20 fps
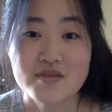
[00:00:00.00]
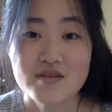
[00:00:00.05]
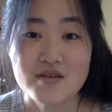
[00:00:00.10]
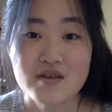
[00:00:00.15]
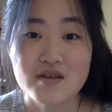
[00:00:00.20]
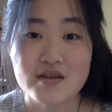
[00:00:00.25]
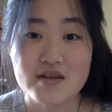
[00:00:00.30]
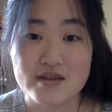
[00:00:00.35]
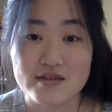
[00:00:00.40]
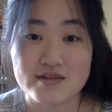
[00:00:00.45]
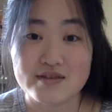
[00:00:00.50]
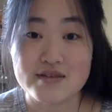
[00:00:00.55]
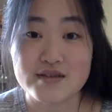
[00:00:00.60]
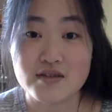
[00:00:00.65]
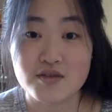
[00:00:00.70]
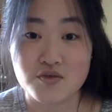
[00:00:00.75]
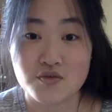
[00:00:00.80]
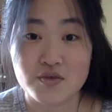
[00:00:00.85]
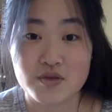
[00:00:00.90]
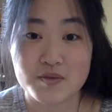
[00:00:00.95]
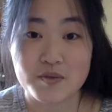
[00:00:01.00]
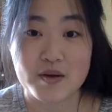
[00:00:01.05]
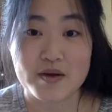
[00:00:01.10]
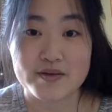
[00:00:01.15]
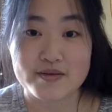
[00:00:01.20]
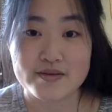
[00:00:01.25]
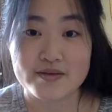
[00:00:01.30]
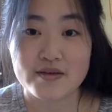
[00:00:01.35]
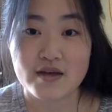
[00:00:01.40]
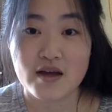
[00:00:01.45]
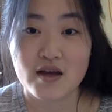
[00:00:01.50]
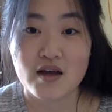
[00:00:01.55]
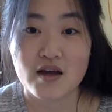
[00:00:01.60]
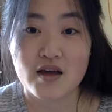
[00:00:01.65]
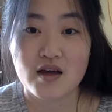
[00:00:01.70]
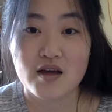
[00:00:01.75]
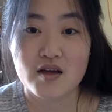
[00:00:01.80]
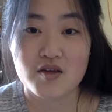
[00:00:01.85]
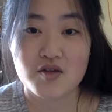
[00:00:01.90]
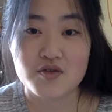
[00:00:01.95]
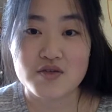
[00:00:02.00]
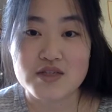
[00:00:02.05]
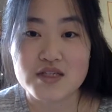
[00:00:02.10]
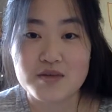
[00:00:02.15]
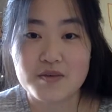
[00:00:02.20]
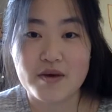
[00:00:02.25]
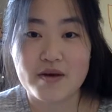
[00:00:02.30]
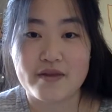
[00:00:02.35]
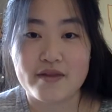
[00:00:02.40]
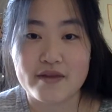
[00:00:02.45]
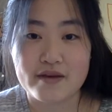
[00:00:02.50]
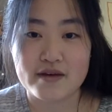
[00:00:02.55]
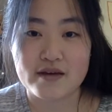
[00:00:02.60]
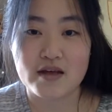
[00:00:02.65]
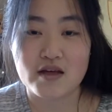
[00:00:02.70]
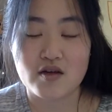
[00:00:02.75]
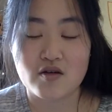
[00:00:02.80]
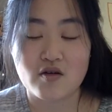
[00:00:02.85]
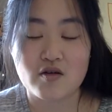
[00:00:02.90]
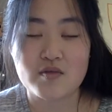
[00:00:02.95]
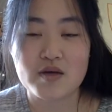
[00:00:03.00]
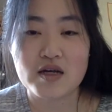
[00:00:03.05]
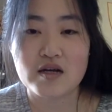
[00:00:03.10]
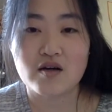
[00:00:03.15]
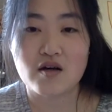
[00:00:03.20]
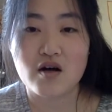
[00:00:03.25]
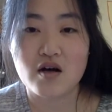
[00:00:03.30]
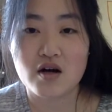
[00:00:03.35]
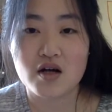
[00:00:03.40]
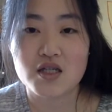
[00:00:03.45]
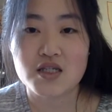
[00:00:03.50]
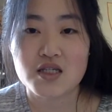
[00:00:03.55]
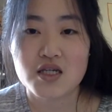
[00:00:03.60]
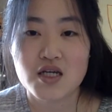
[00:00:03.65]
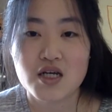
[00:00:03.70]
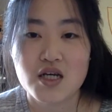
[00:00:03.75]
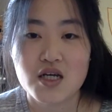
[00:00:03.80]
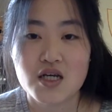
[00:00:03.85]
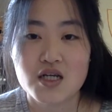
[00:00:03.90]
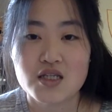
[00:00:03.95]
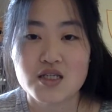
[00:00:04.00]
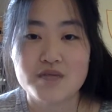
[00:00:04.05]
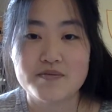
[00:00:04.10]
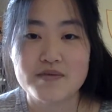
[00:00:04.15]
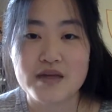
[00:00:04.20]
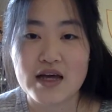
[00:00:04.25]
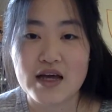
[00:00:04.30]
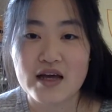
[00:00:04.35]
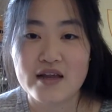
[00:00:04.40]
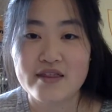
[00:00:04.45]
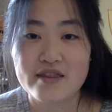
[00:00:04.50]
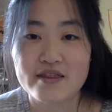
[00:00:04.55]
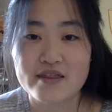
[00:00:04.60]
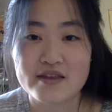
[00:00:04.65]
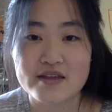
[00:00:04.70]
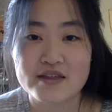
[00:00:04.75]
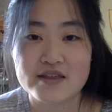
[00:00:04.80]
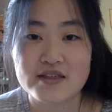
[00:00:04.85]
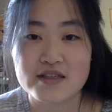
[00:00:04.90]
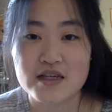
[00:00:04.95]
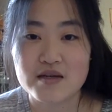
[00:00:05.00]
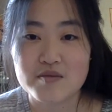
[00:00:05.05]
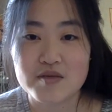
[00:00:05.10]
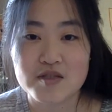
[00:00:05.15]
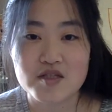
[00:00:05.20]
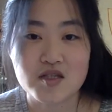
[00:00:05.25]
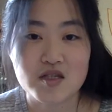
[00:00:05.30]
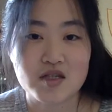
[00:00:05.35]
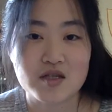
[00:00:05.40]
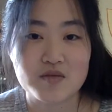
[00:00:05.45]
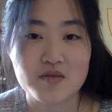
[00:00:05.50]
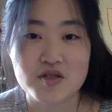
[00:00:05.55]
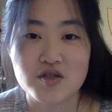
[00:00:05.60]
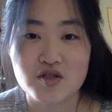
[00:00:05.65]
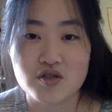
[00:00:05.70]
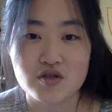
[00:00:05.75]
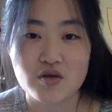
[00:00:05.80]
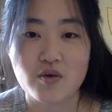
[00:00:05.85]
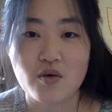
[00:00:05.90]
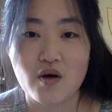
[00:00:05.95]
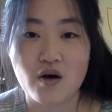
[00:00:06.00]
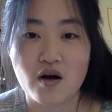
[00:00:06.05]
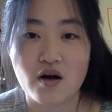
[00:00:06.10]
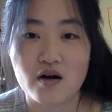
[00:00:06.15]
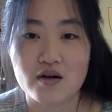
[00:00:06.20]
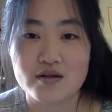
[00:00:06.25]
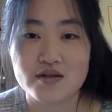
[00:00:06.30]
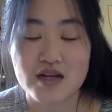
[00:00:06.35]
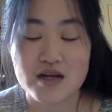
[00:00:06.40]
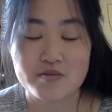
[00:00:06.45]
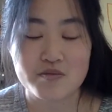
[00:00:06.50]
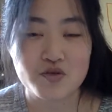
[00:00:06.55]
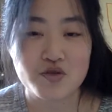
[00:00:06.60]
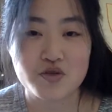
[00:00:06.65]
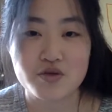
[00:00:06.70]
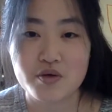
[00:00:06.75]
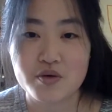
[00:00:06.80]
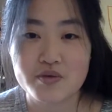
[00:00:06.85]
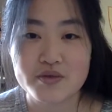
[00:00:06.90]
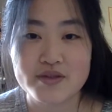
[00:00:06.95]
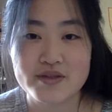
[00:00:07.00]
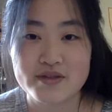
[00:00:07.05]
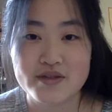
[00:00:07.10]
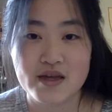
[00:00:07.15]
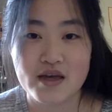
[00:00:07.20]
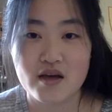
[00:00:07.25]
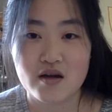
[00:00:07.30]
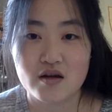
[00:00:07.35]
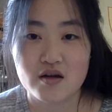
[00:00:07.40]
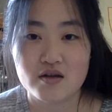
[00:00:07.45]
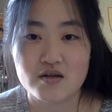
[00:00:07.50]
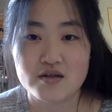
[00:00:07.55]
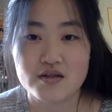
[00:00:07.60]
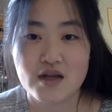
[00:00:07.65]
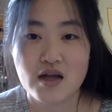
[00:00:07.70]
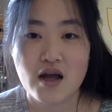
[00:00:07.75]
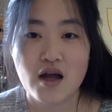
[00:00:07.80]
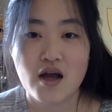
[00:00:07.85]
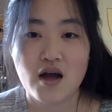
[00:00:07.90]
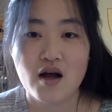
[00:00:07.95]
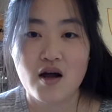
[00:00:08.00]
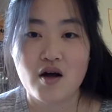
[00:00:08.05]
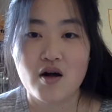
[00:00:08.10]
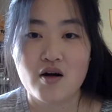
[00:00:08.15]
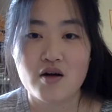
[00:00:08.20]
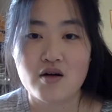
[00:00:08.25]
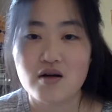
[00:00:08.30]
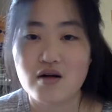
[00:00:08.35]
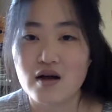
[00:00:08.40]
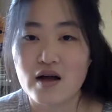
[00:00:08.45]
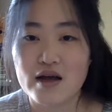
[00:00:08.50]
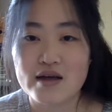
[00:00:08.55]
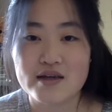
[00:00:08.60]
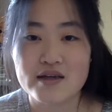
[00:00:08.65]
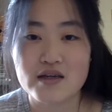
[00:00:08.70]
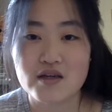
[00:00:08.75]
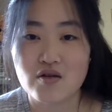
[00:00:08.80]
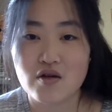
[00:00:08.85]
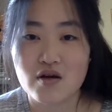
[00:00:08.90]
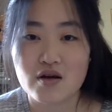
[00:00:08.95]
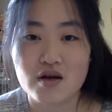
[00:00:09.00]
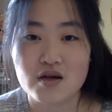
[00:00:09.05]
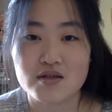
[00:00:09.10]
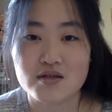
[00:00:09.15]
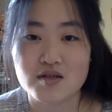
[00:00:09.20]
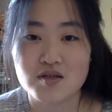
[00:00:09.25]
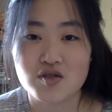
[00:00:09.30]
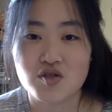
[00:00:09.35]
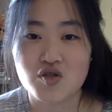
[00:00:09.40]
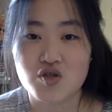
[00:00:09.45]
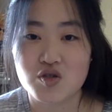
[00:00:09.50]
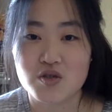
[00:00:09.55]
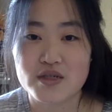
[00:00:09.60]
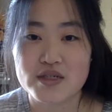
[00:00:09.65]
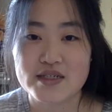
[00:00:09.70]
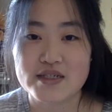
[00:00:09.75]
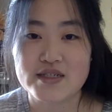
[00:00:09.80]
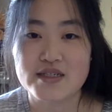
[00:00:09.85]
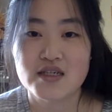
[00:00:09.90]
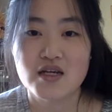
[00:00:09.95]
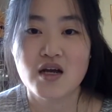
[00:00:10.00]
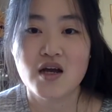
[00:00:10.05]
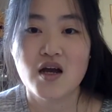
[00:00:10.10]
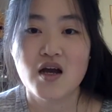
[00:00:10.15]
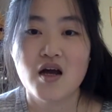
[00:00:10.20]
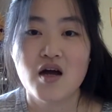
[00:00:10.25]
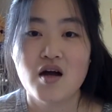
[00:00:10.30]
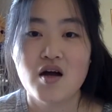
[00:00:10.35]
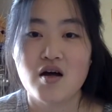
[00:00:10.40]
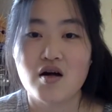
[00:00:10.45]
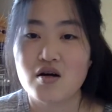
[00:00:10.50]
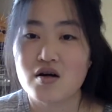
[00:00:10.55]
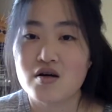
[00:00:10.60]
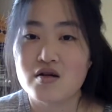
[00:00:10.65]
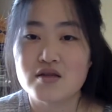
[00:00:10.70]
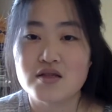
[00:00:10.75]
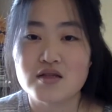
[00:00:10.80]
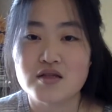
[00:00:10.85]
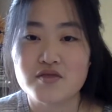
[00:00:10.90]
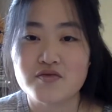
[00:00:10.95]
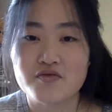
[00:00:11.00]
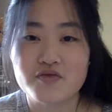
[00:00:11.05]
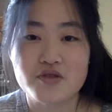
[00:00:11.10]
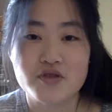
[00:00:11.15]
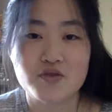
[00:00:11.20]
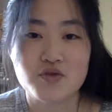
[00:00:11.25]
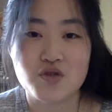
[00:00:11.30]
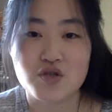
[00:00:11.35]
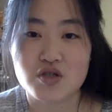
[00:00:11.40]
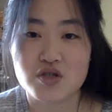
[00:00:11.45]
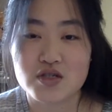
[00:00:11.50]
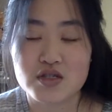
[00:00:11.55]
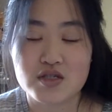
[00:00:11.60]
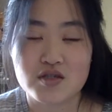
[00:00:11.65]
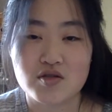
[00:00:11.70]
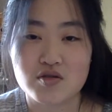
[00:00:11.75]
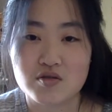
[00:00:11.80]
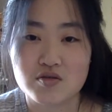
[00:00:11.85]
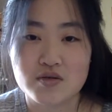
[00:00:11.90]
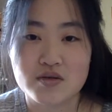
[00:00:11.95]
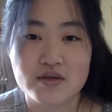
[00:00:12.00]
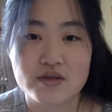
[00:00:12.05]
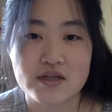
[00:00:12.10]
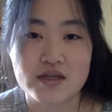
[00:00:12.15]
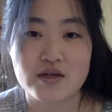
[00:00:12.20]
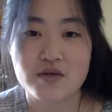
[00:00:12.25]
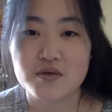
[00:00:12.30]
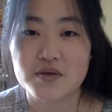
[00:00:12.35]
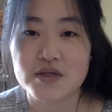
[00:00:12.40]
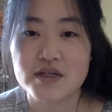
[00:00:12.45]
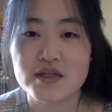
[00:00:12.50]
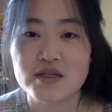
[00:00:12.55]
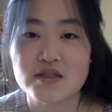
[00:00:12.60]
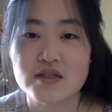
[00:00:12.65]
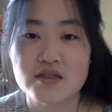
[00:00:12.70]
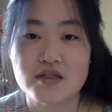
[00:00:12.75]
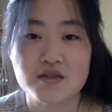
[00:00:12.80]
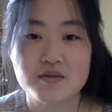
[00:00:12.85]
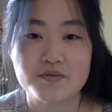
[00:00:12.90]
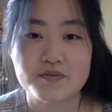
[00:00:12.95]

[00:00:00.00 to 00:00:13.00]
in this 3 months, you keep on thinking, oh my god, the math exam is gonna be so hard. I'm so scared. Oh, I cannot concentrate. Oh, this future is so scary. This